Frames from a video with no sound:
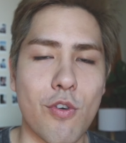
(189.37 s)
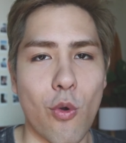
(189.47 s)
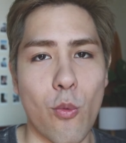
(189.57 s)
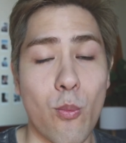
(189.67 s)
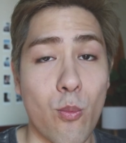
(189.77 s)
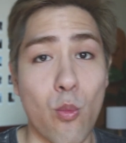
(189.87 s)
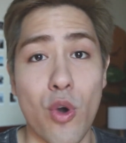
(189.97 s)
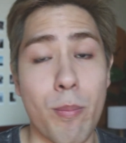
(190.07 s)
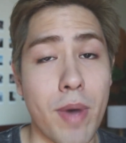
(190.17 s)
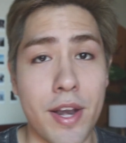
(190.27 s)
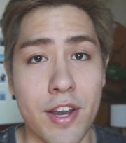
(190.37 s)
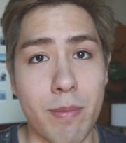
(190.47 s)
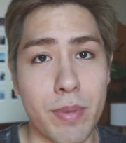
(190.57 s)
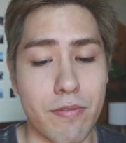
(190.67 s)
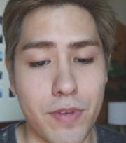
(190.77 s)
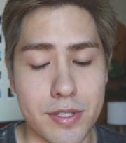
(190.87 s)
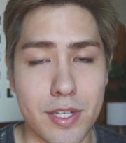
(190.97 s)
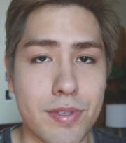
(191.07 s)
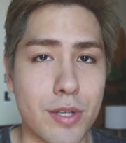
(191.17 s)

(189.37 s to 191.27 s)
or what might not be offensive.